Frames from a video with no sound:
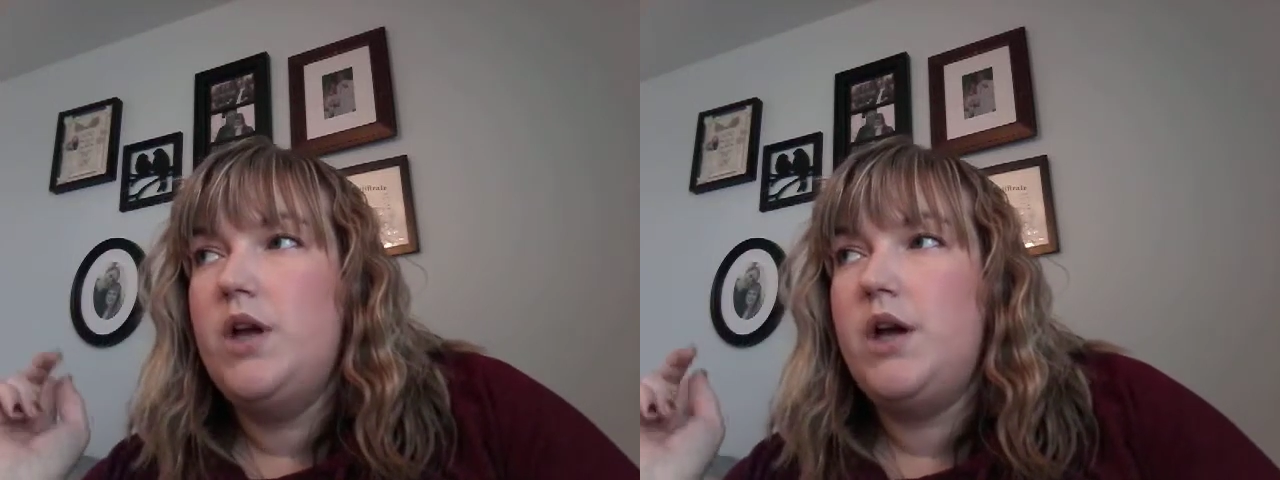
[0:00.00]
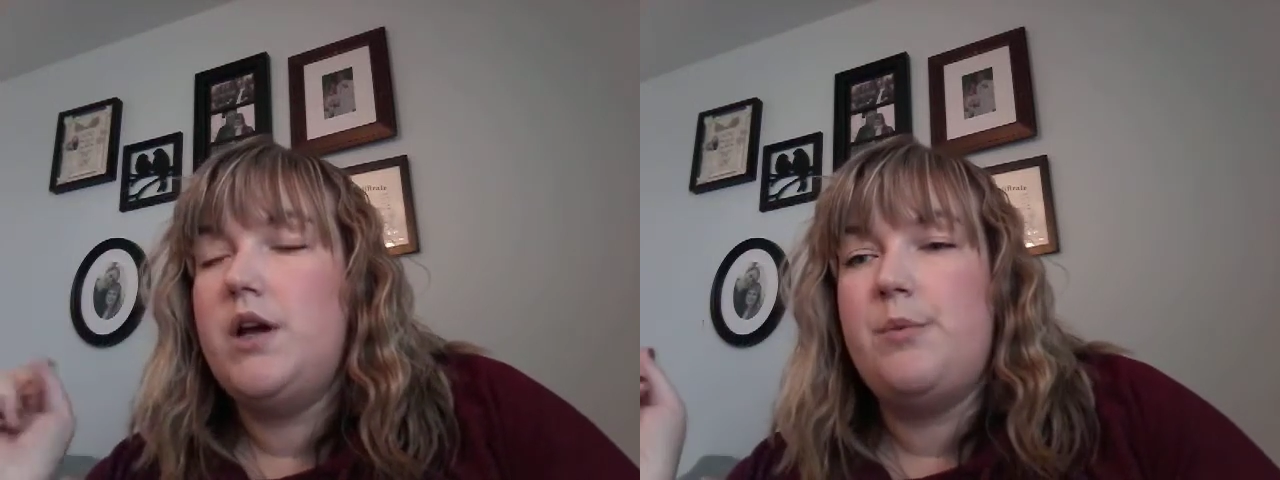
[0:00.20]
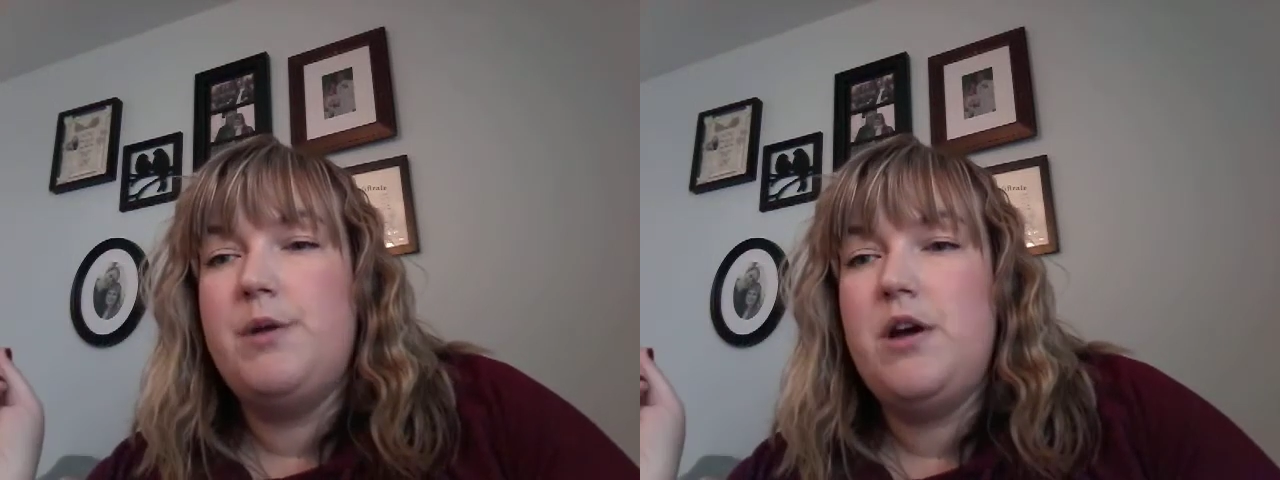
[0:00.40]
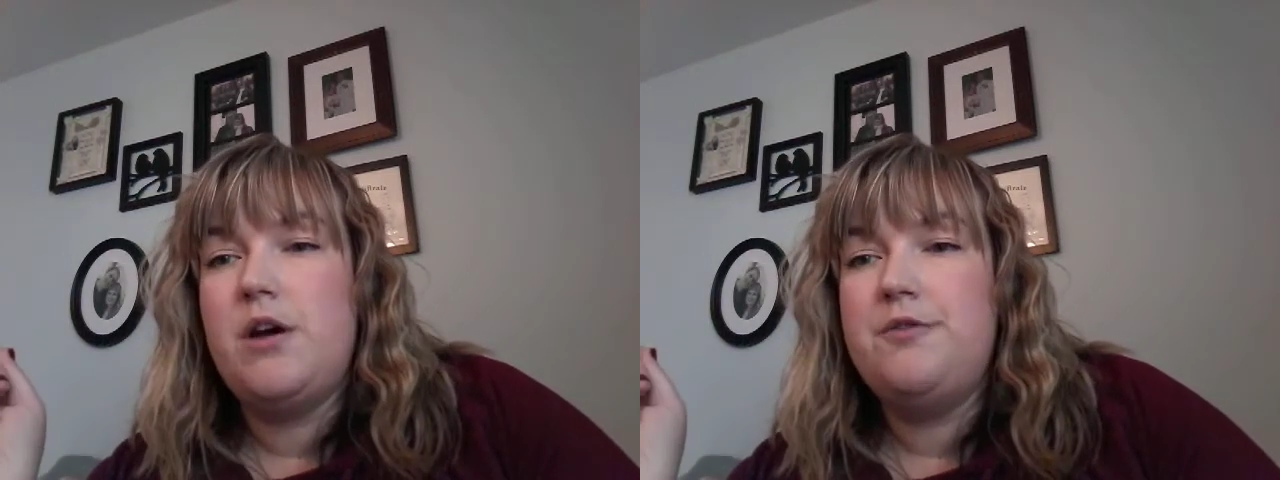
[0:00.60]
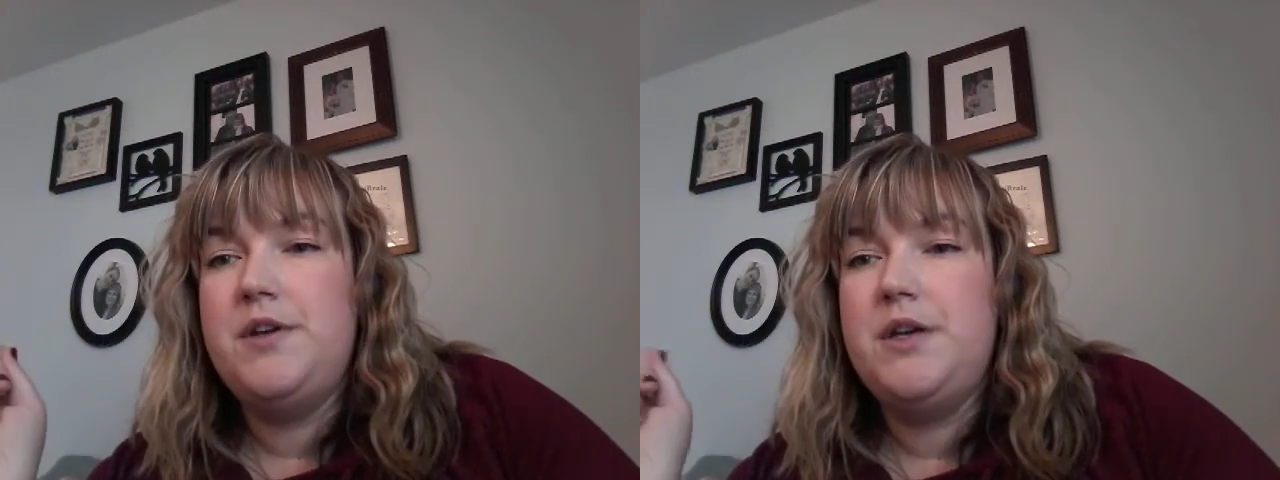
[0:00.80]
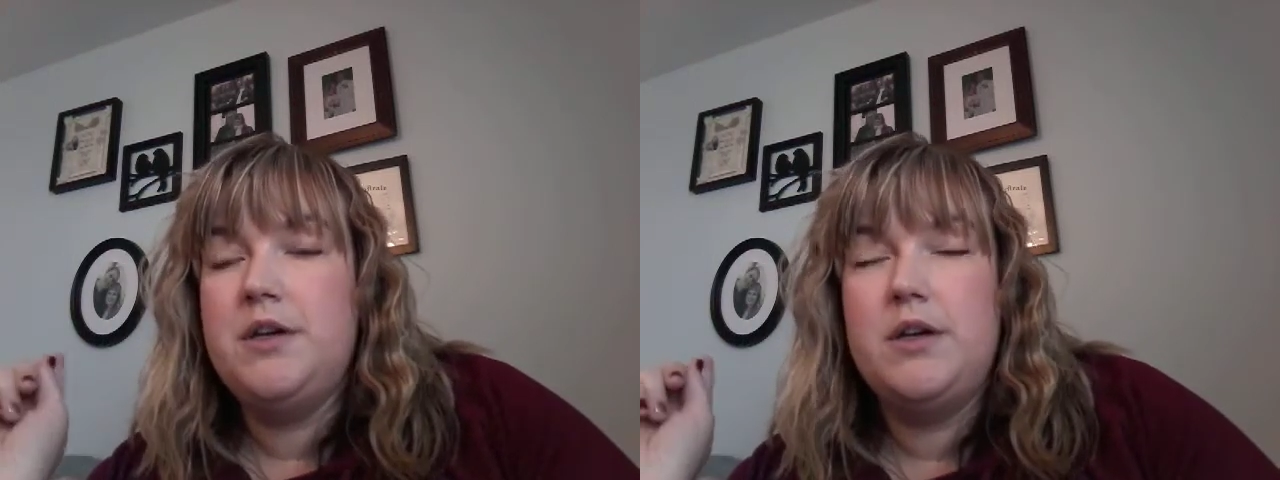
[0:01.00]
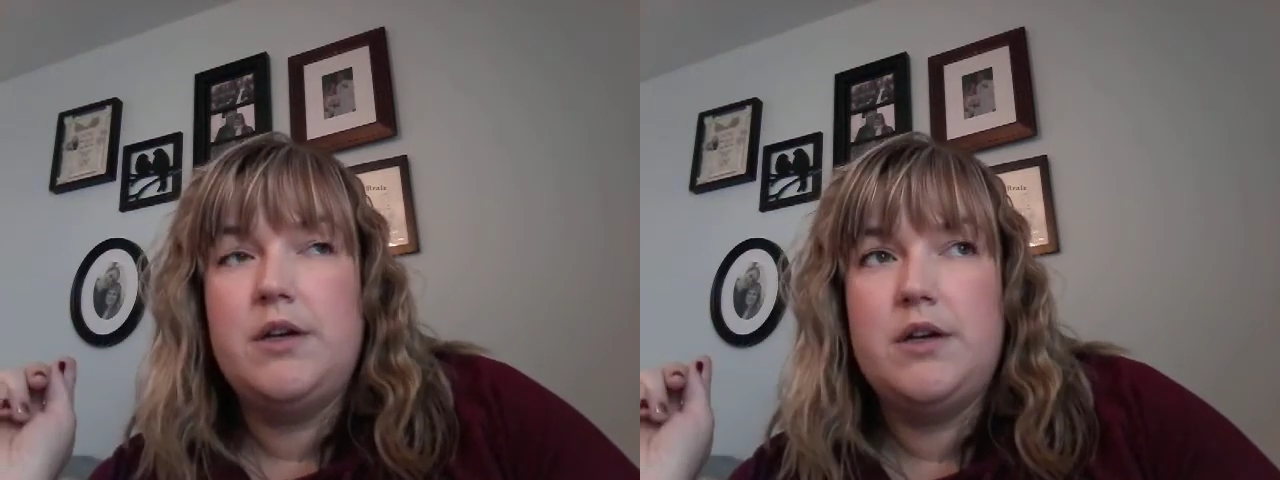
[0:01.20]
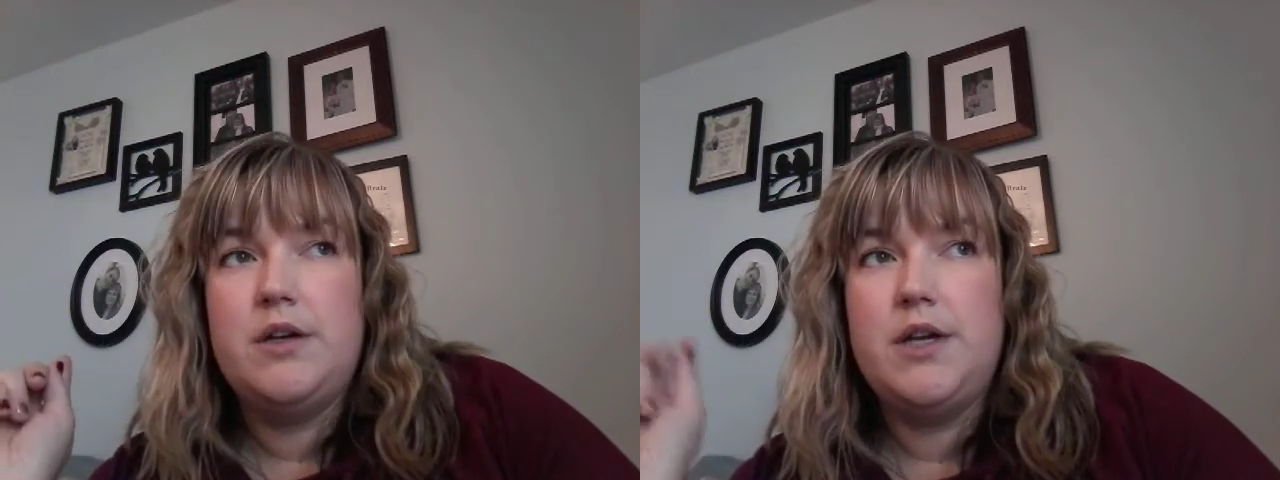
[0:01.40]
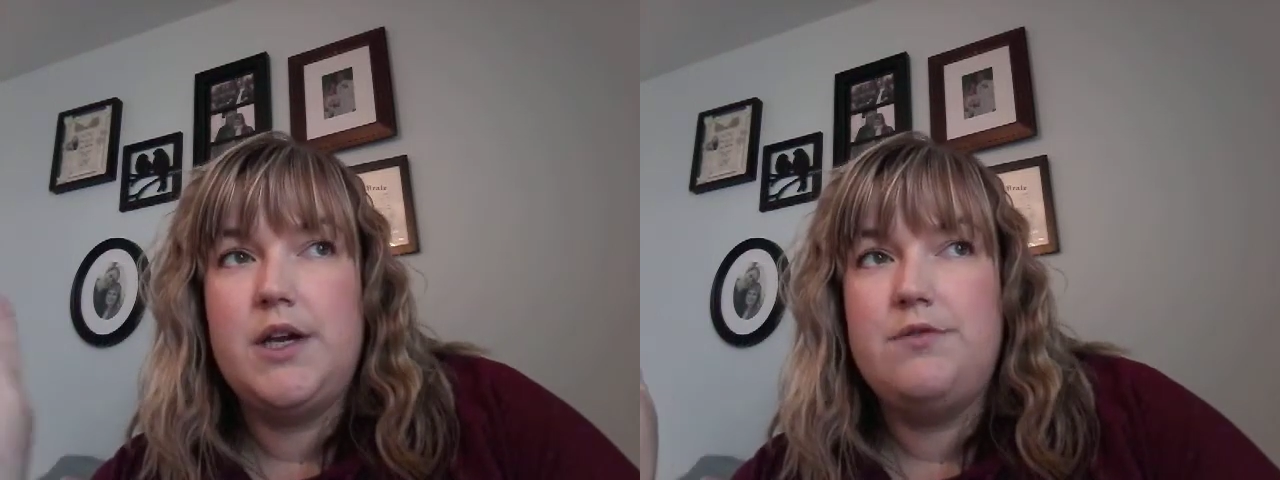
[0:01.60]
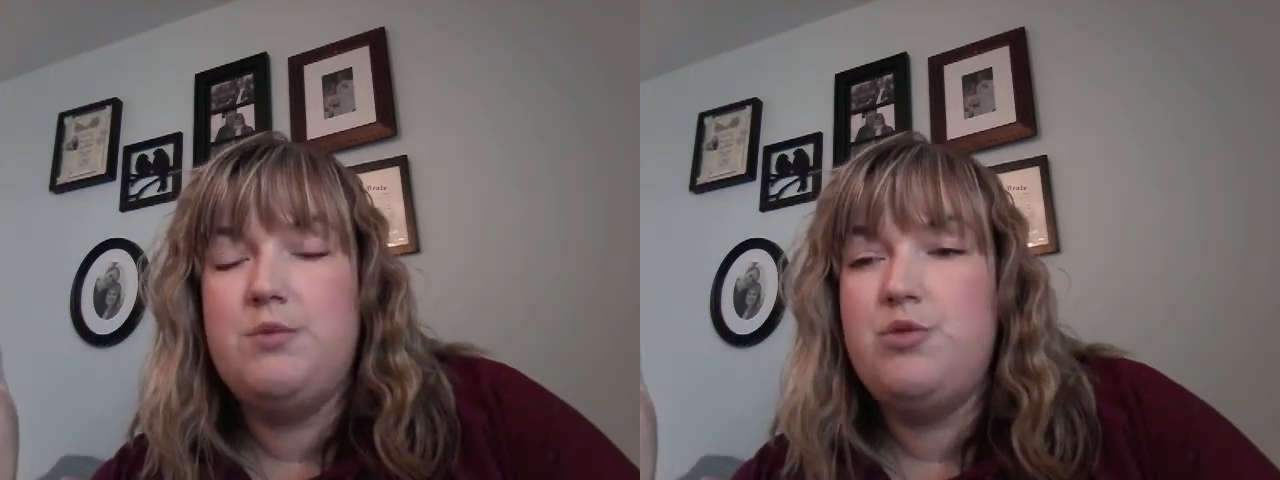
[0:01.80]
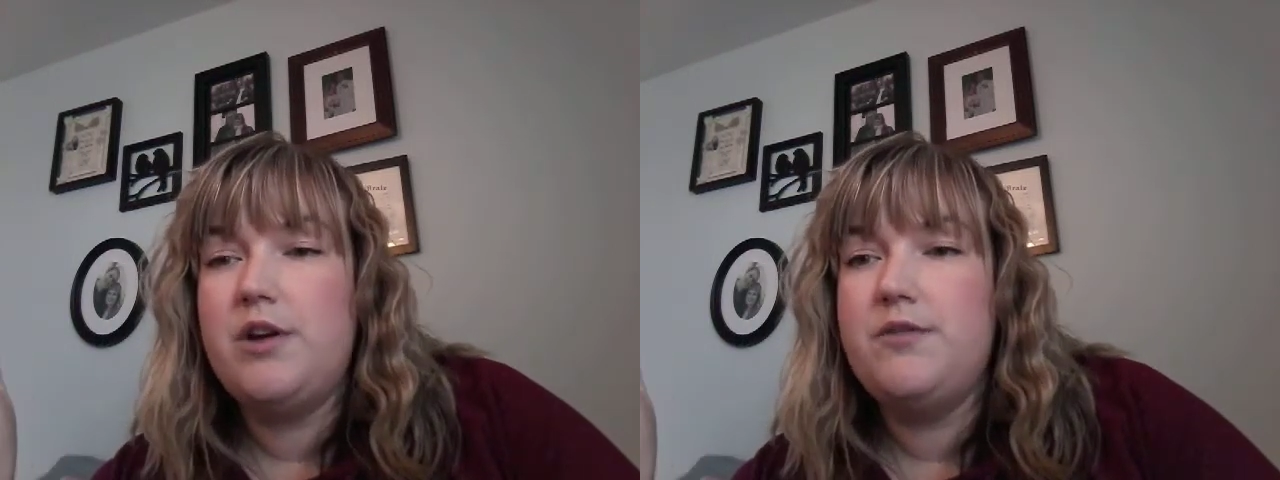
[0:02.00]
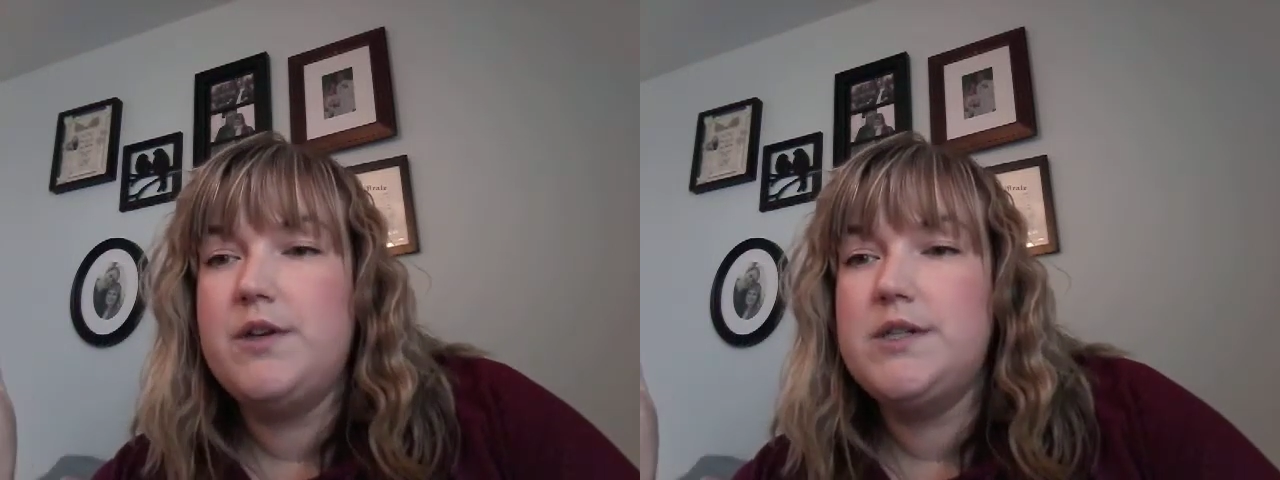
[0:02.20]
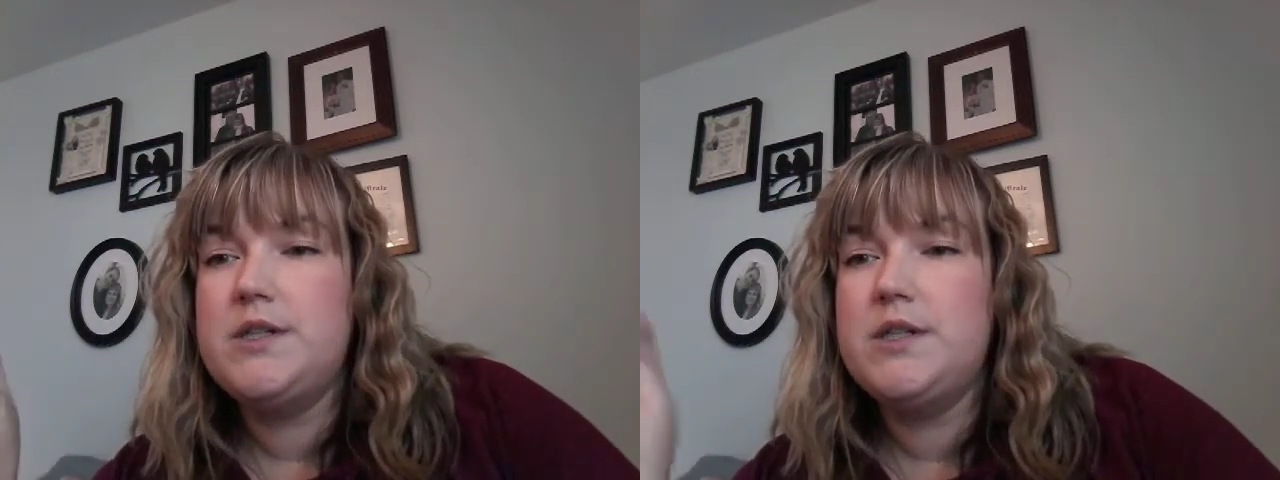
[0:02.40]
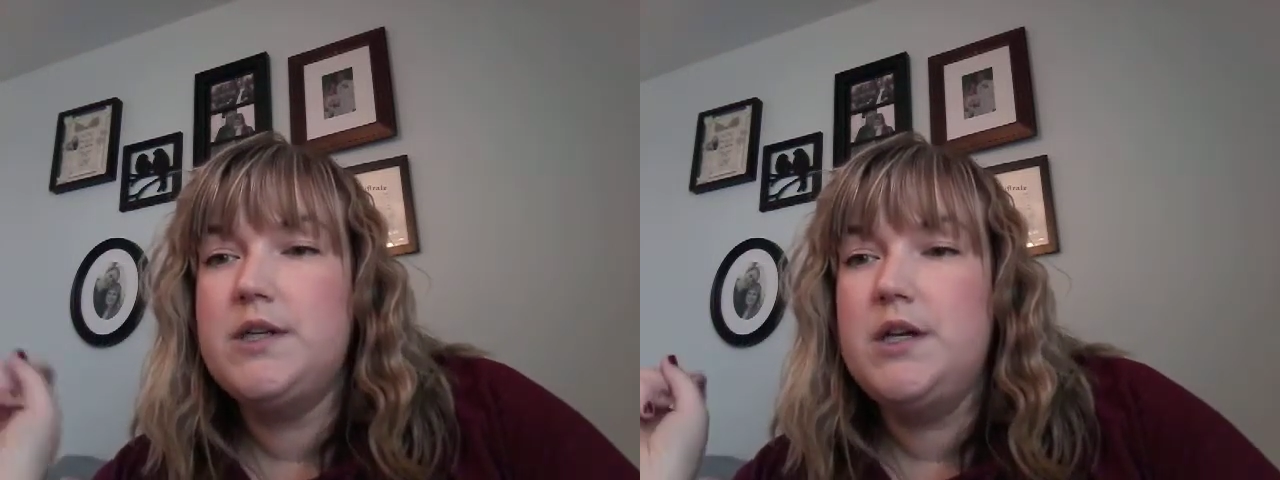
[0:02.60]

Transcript: I got my coffee, gave them breakfast.